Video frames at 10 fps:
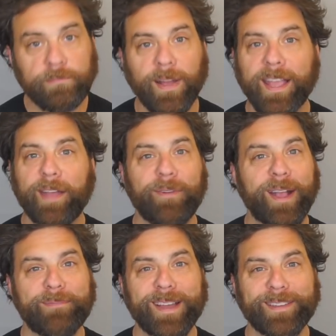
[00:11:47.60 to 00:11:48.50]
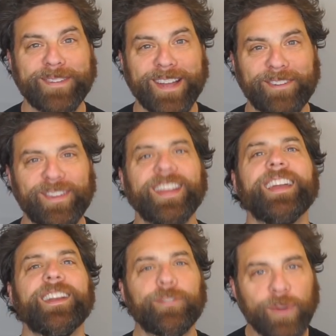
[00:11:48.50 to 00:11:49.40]
can't recommend him enough.
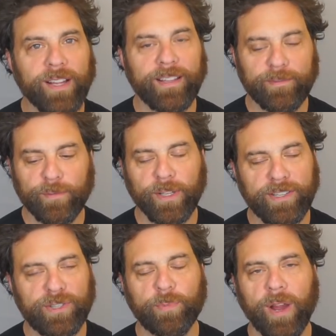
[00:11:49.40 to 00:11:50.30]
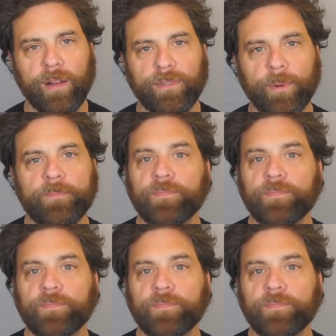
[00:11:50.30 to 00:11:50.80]
Really, really super helpful.